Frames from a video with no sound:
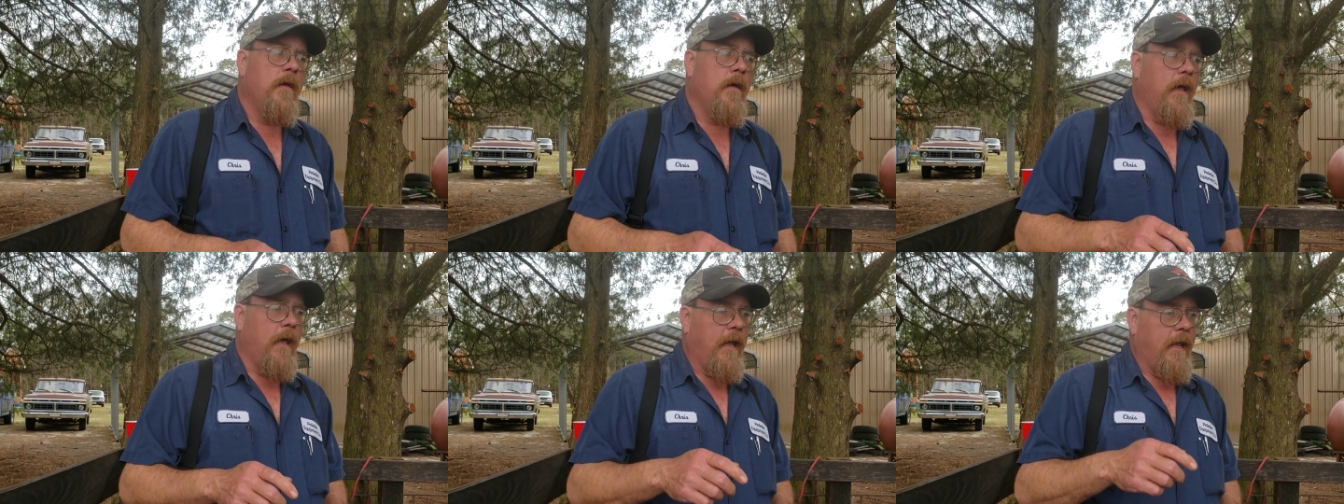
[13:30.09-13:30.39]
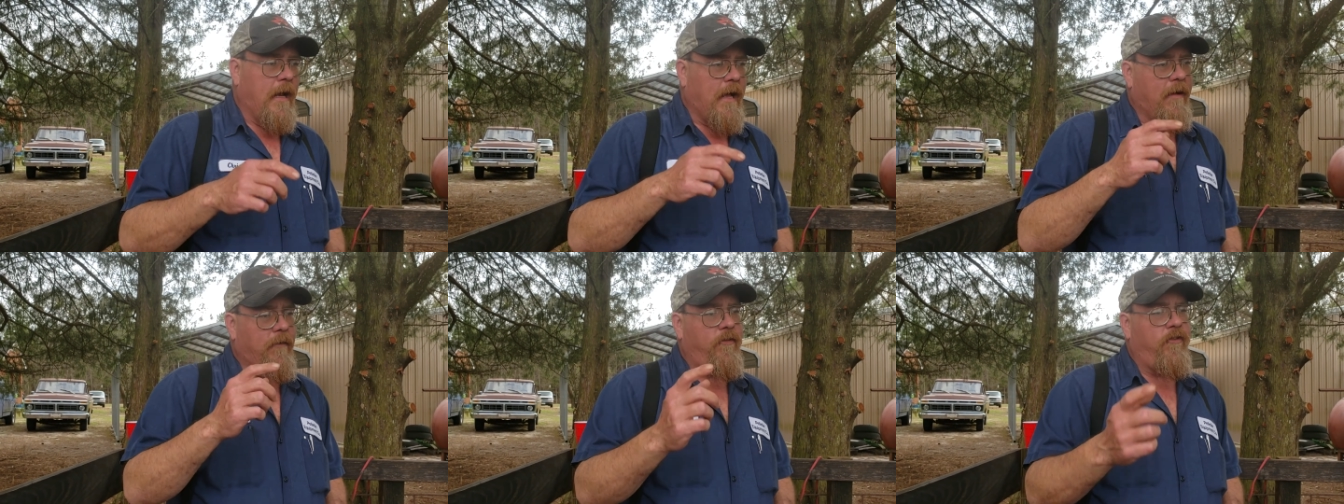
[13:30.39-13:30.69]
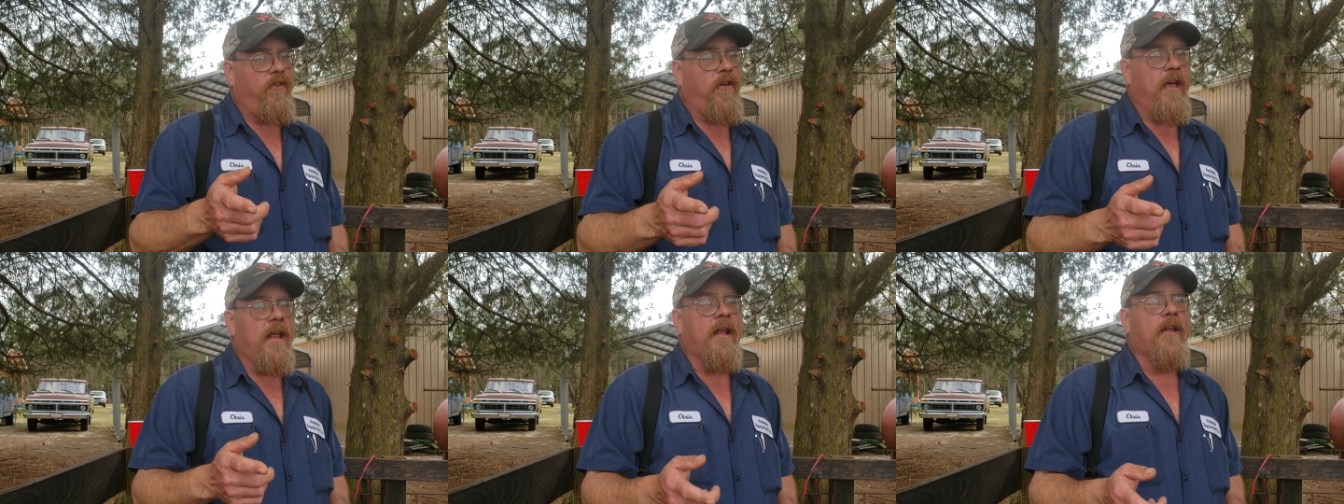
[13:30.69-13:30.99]
And I've
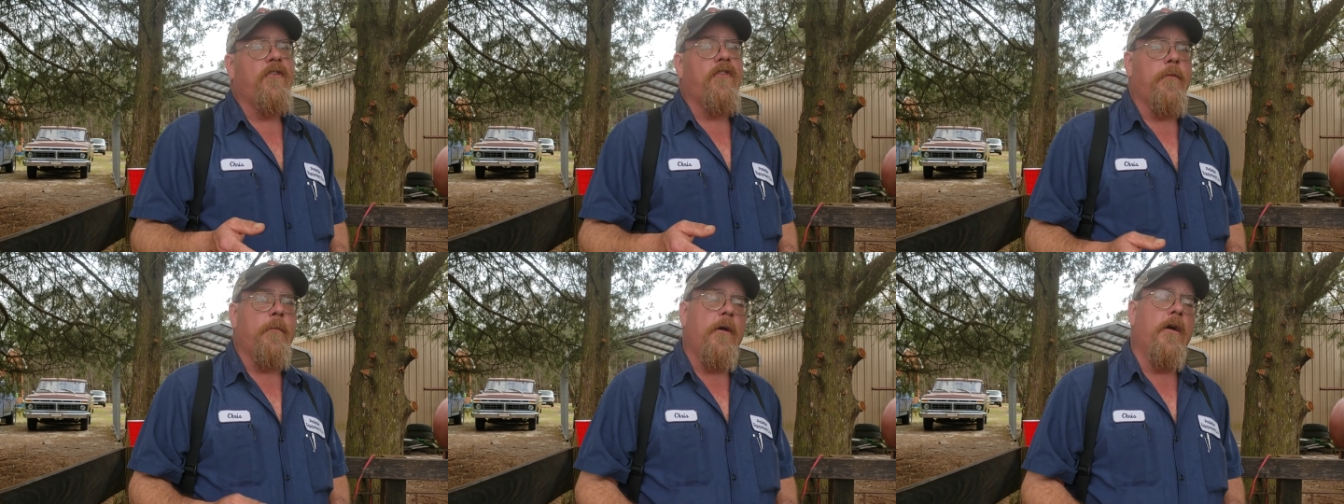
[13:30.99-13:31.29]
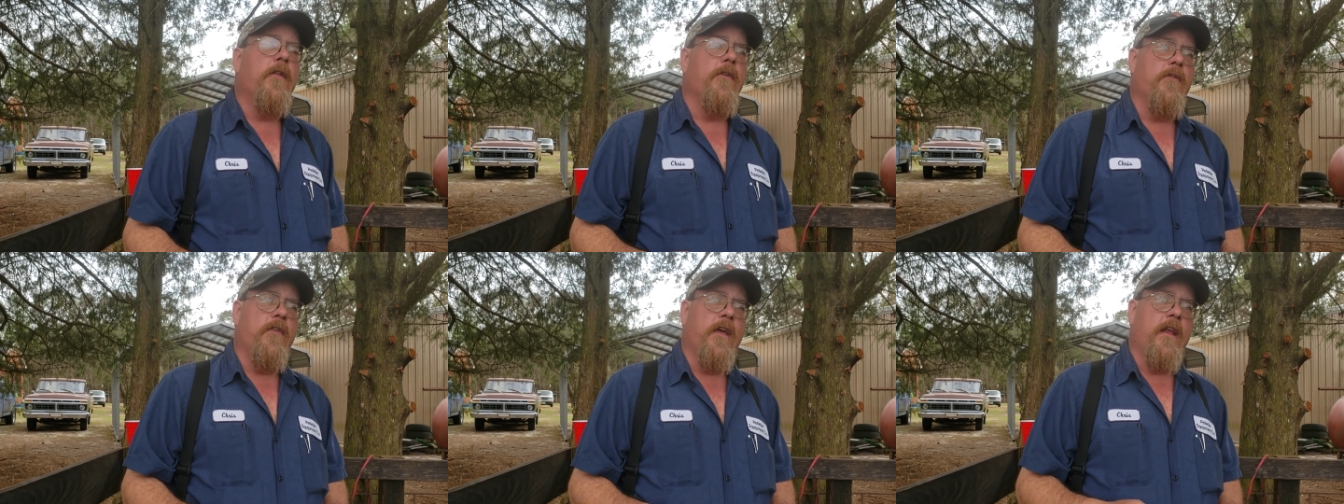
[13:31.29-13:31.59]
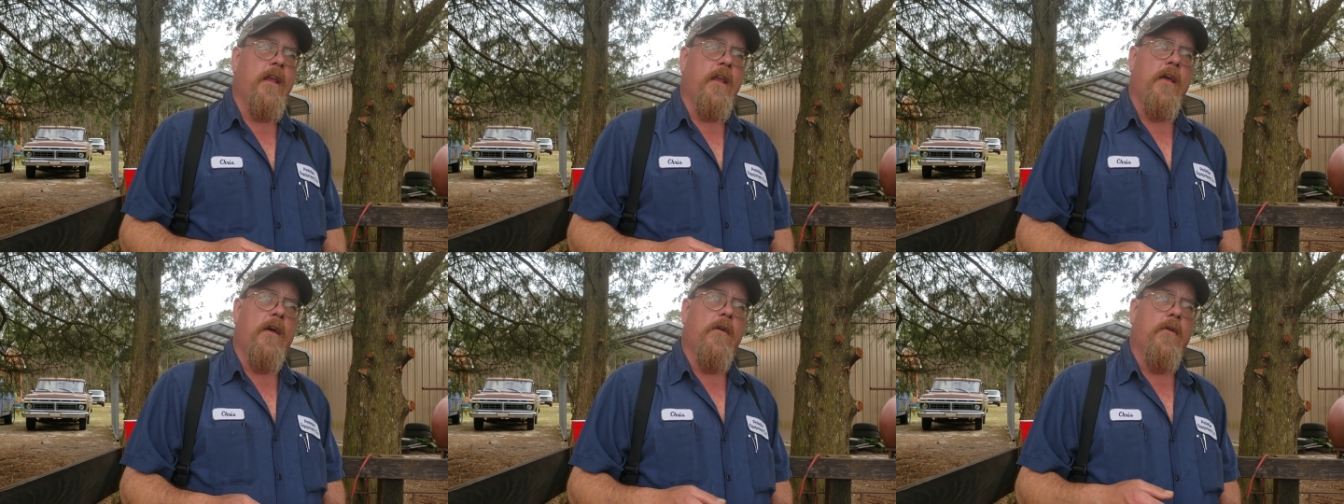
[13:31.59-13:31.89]
said in some other
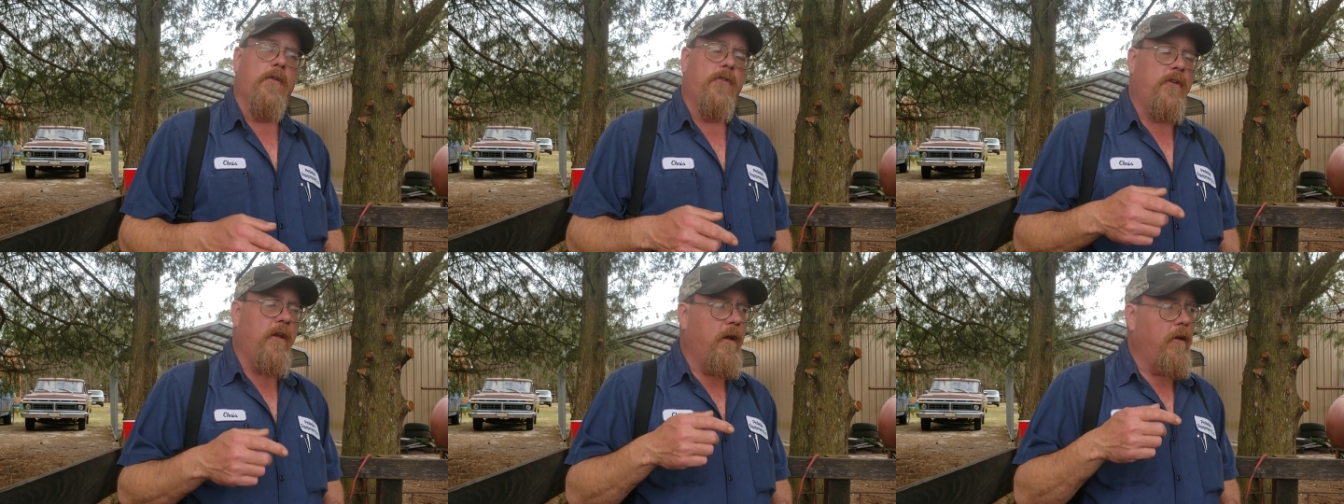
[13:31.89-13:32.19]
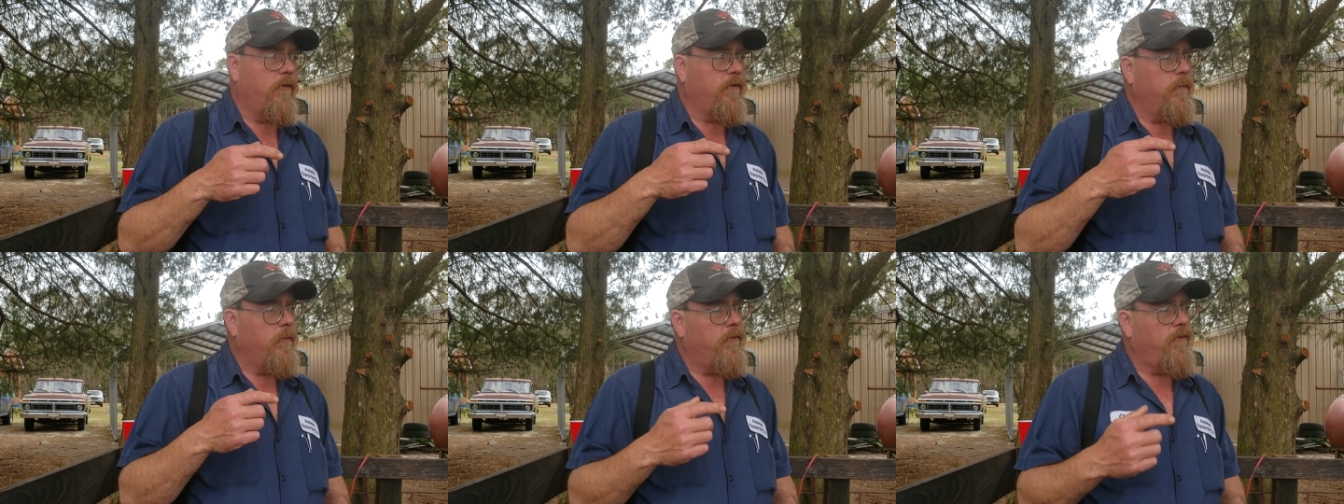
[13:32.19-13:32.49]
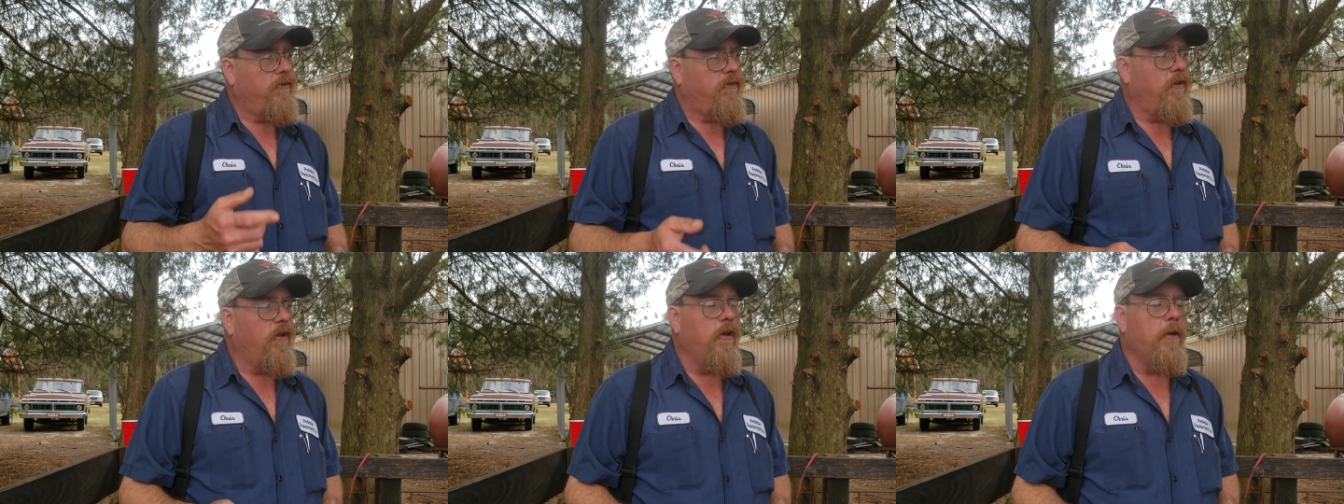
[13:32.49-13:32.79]
videos, there's some
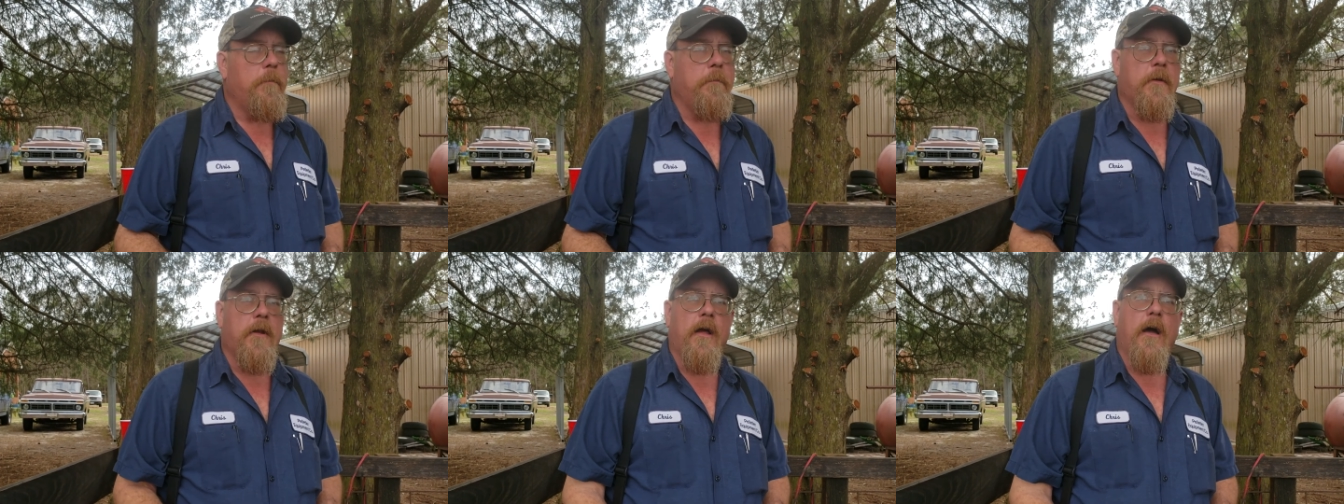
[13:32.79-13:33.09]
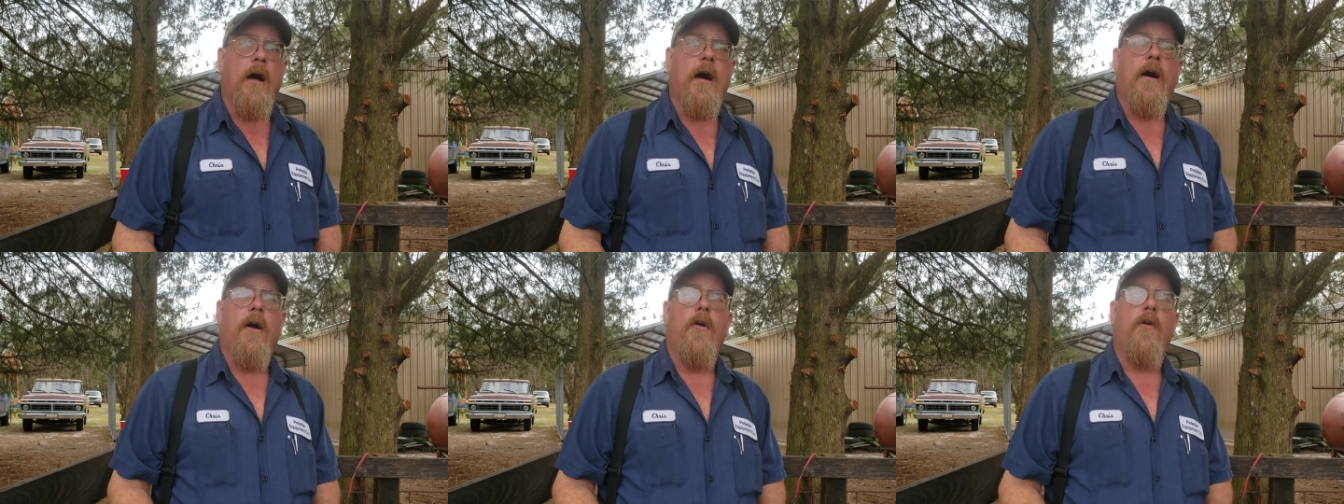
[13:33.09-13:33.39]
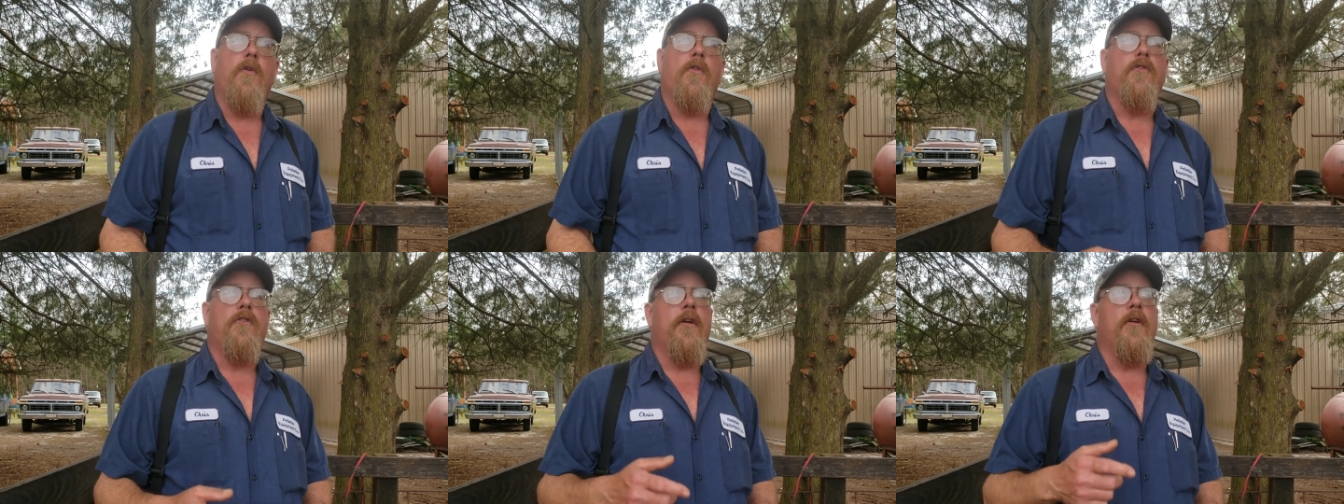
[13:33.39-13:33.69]
stupid laws,